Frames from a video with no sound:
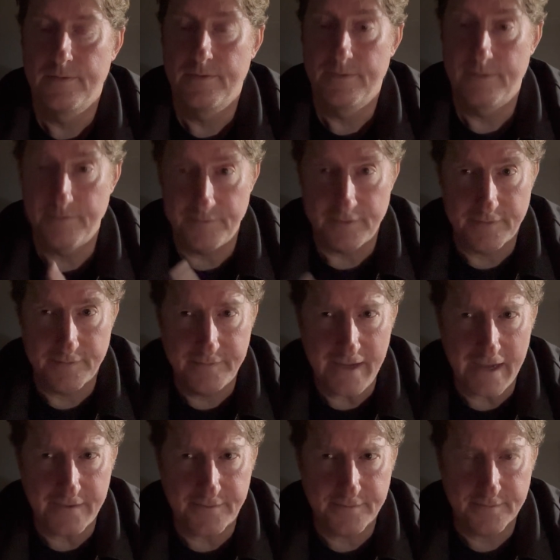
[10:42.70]
the
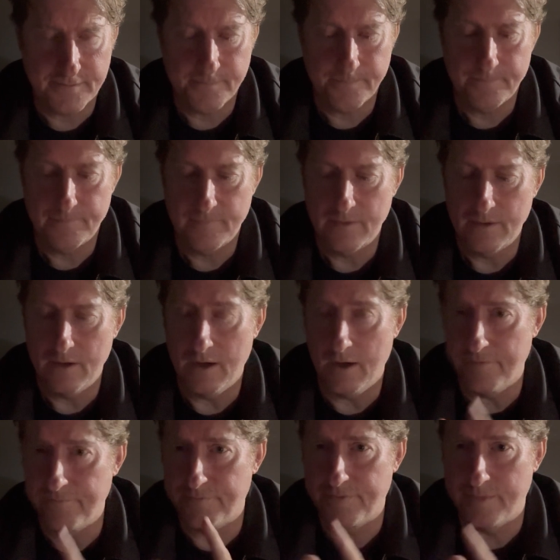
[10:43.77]
success
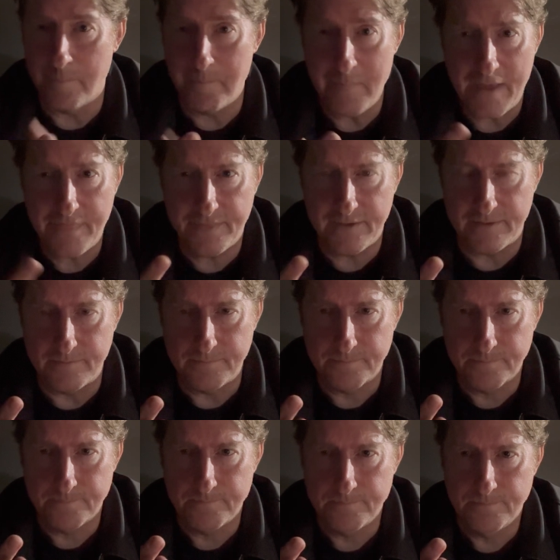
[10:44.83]
of the method.
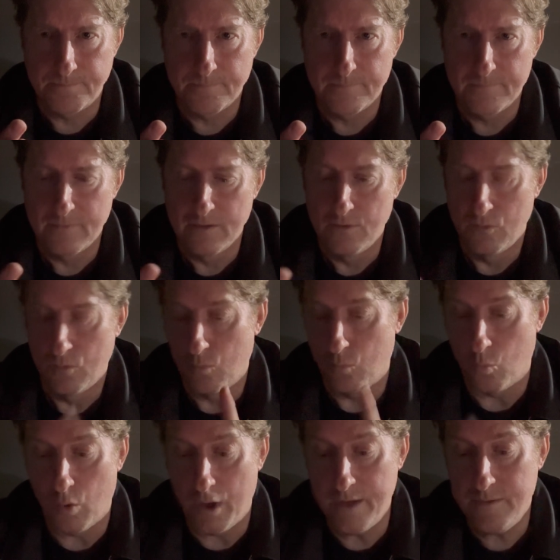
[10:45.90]

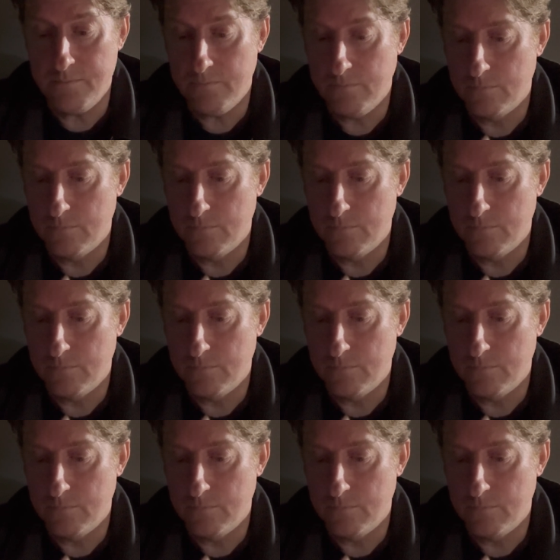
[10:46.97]
One